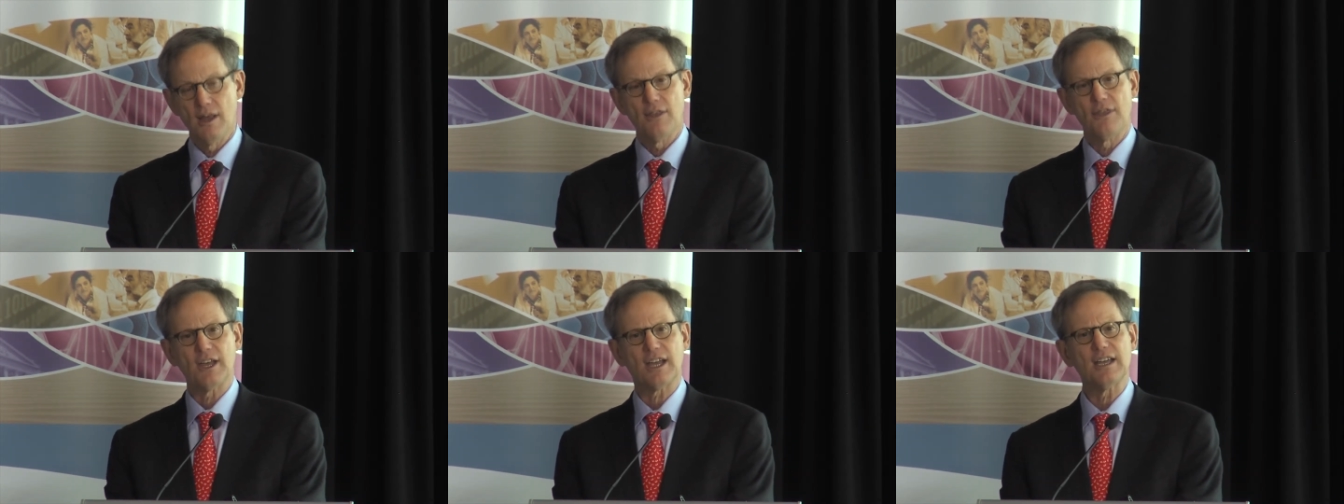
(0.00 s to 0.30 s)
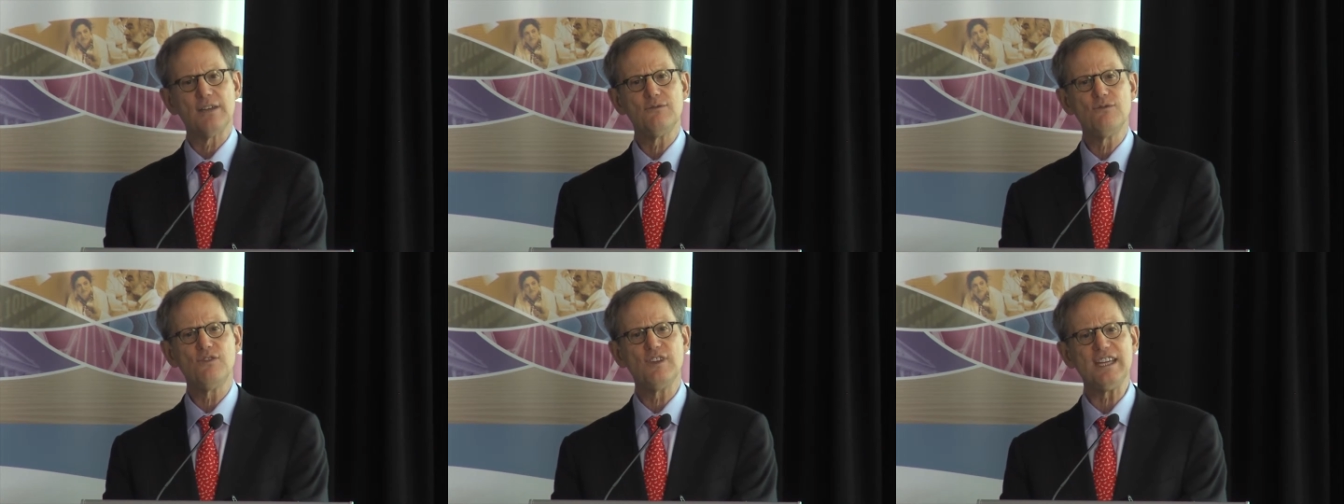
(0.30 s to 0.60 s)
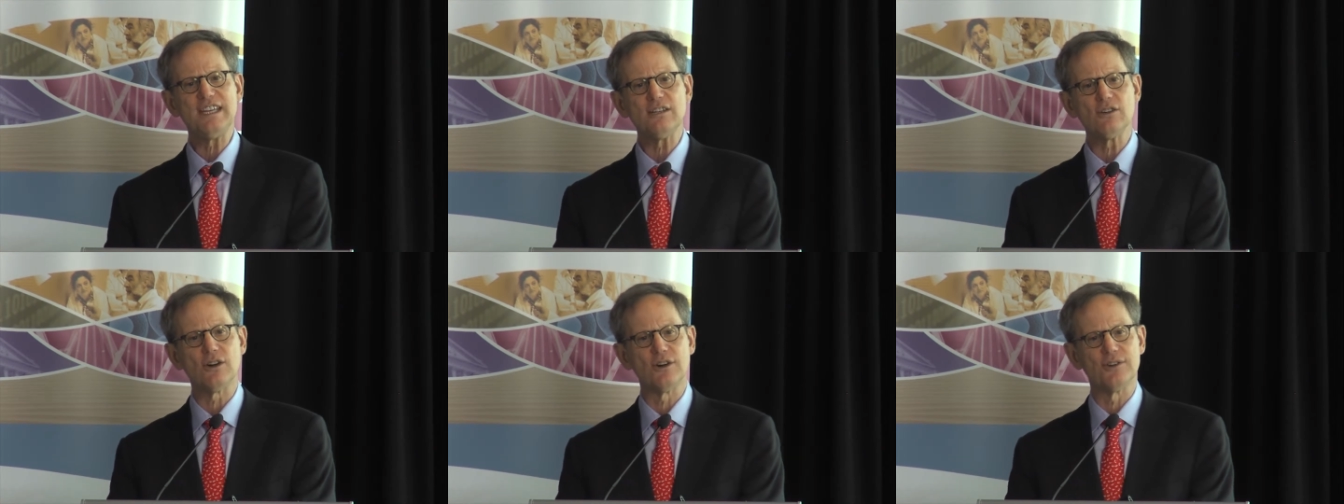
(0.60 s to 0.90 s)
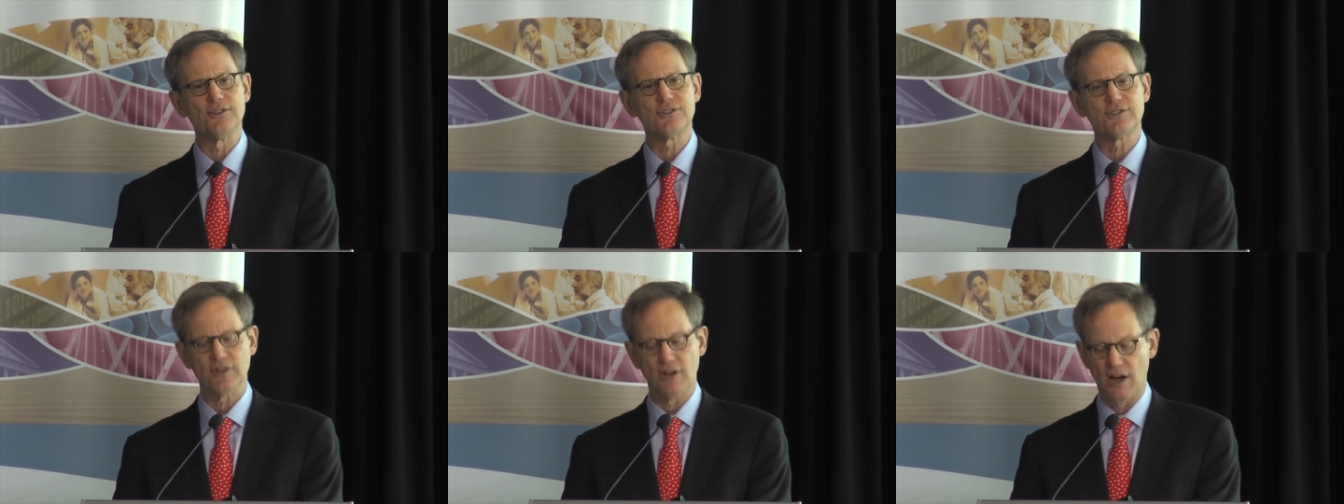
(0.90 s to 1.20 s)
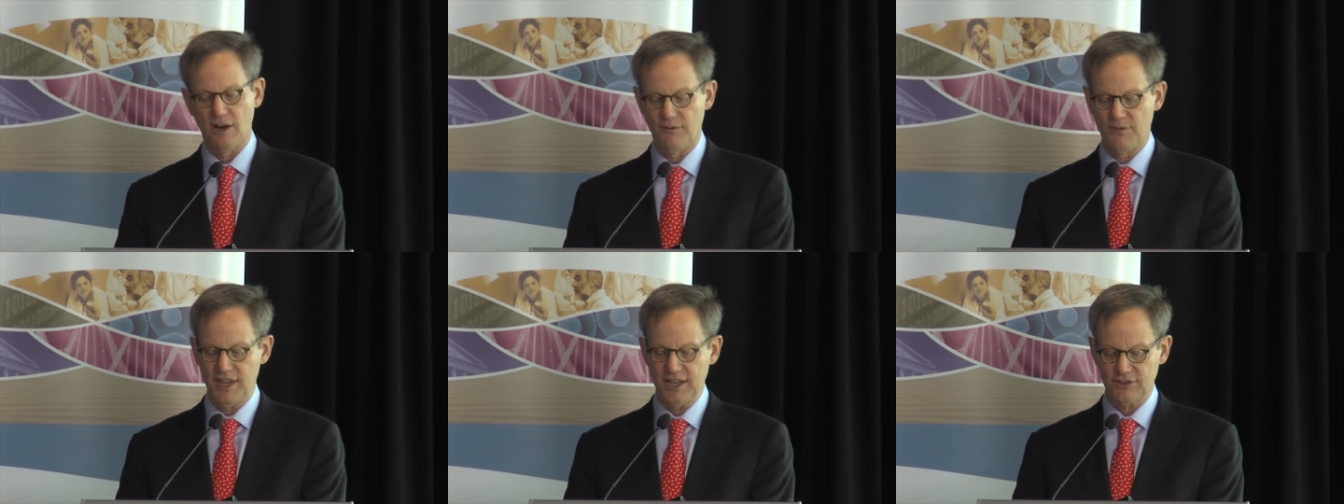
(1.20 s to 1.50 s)
The conveners
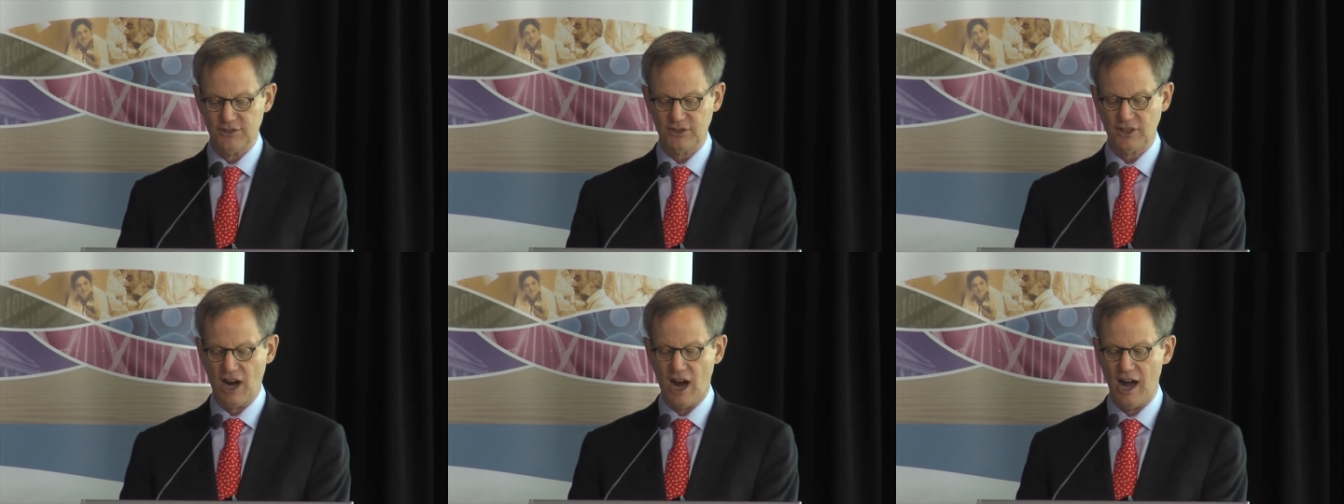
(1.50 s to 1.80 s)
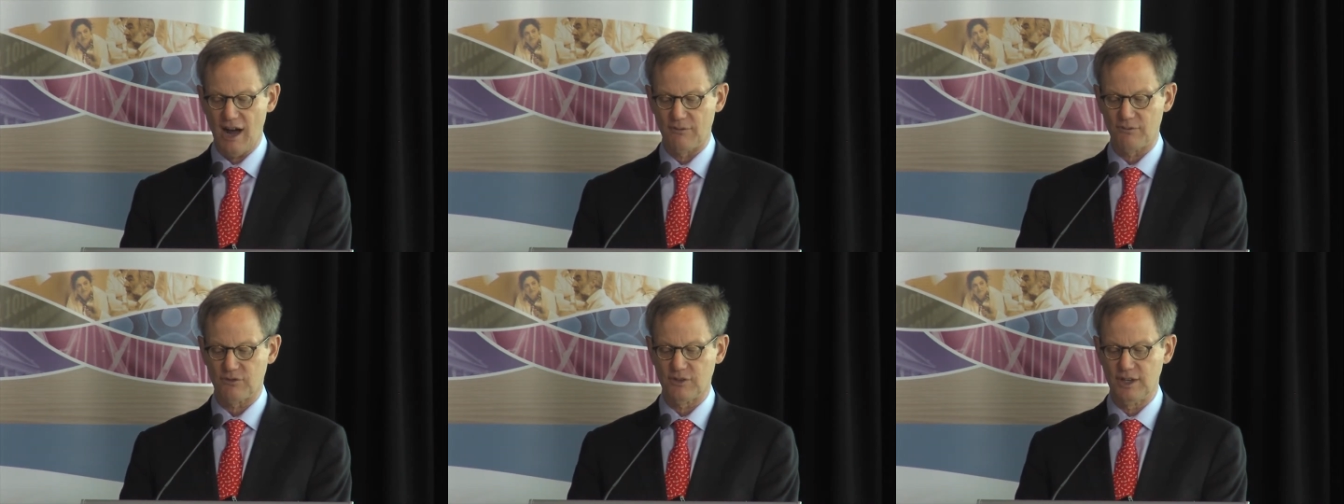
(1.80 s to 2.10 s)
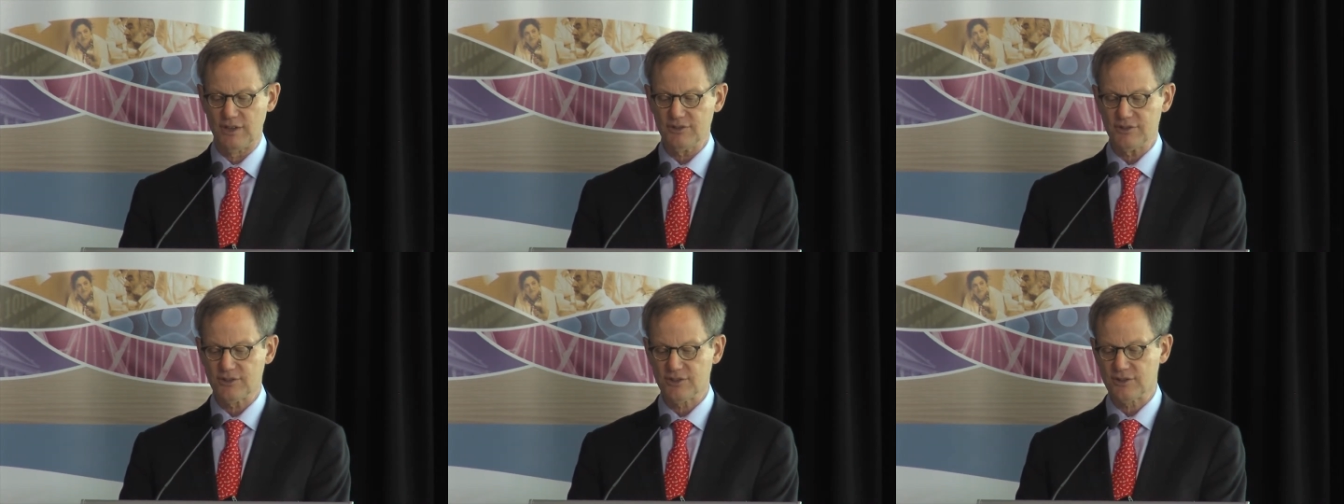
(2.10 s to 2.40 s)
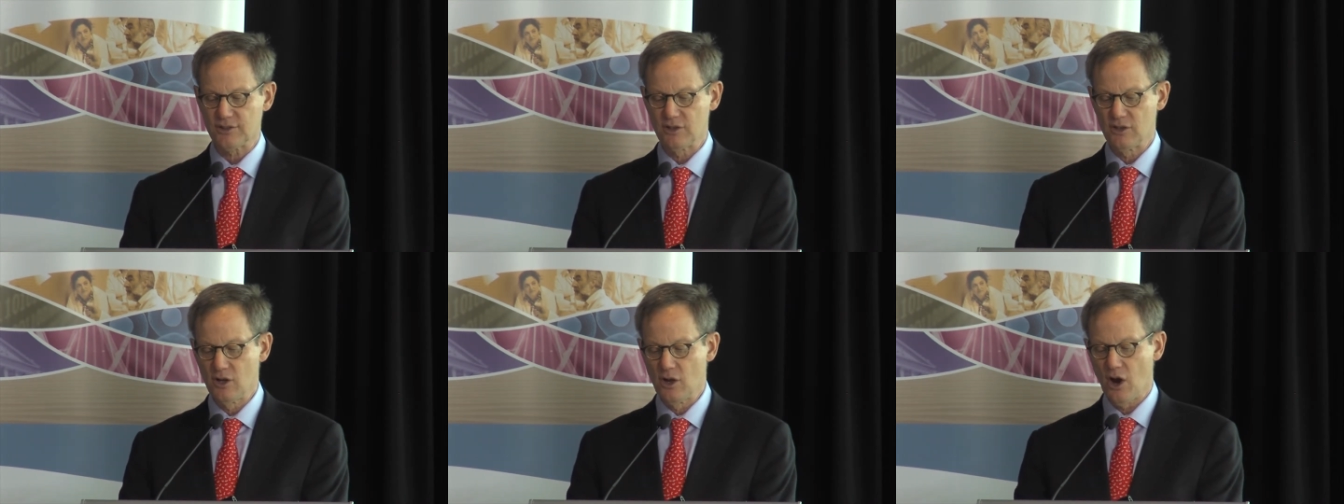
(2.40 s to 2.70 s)
of this conference